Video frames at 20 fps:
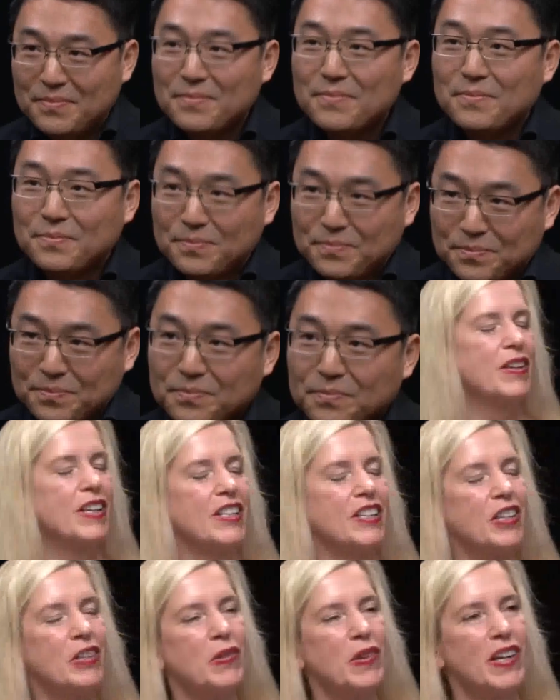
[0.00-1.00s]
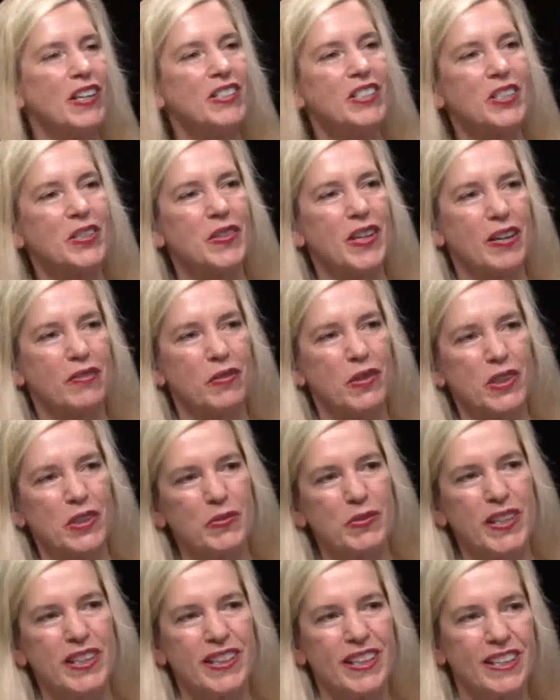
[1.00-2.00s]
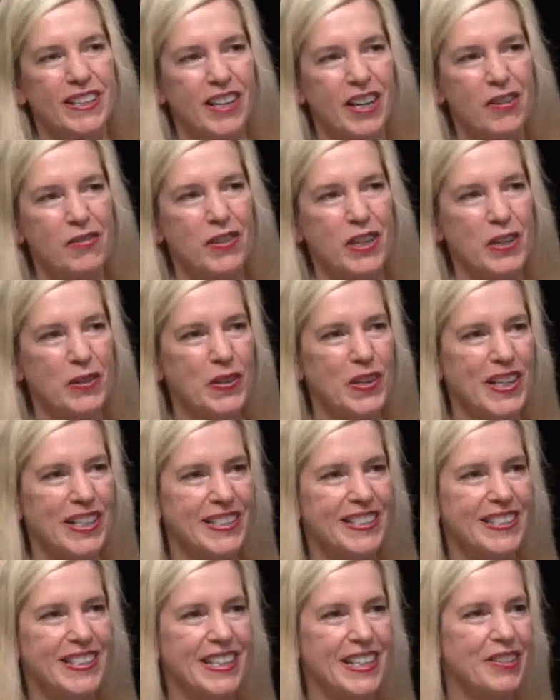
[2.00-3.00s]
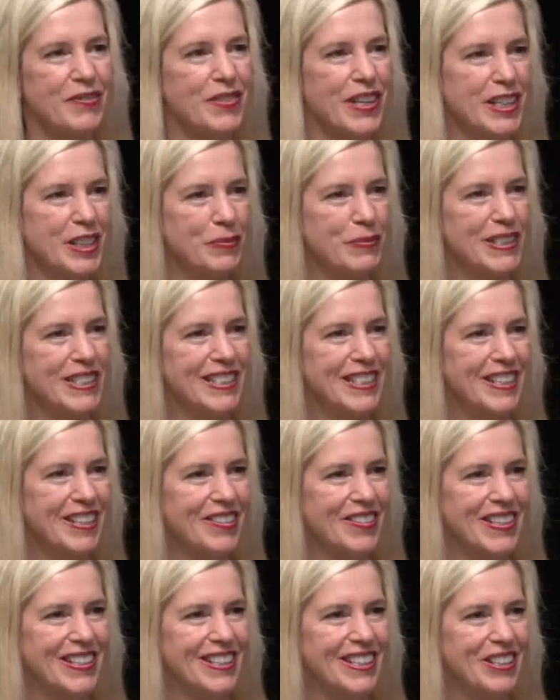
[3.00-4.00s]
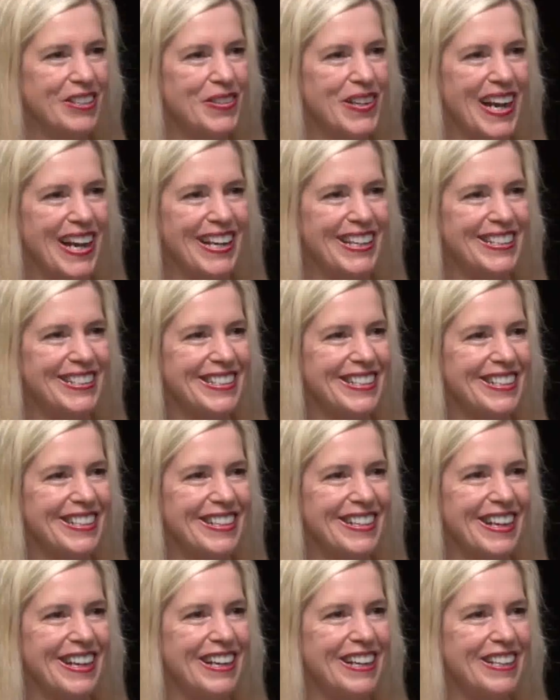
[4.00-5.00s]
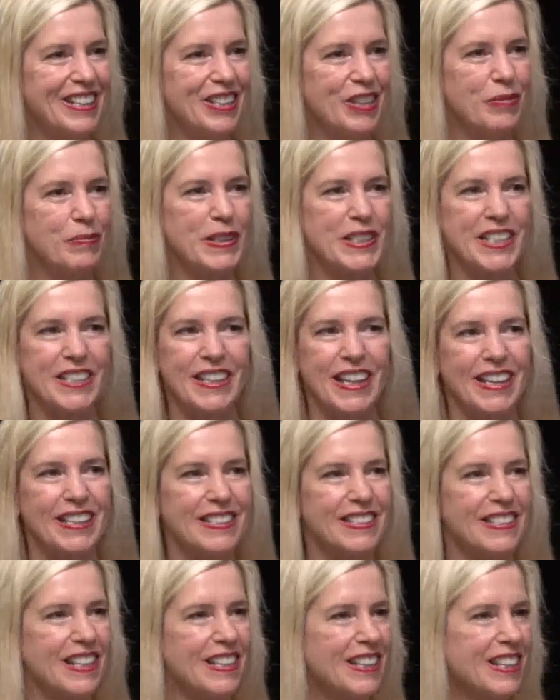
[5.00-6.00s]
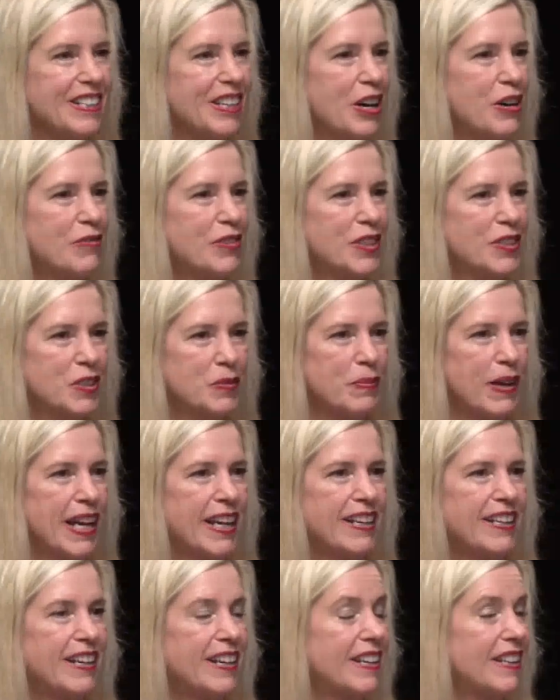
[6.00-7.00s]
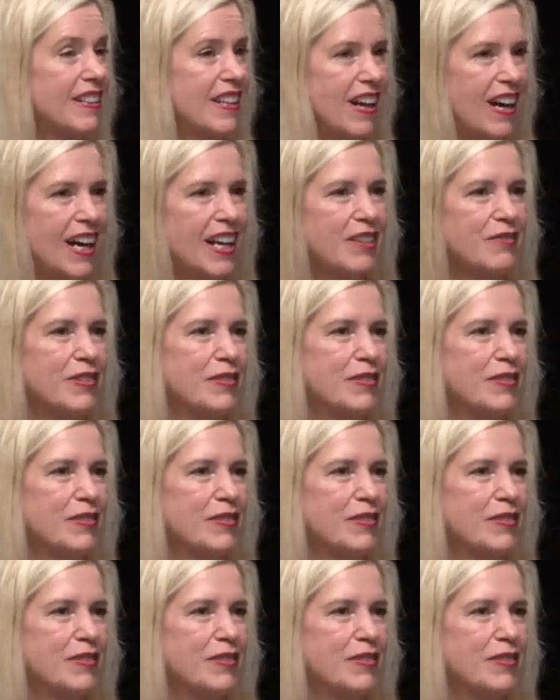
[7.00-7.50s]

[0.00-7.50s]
I see. You also have worked with Lenovo on seed investments here in the U.S., and you mentioned that Lenovo has made a lot of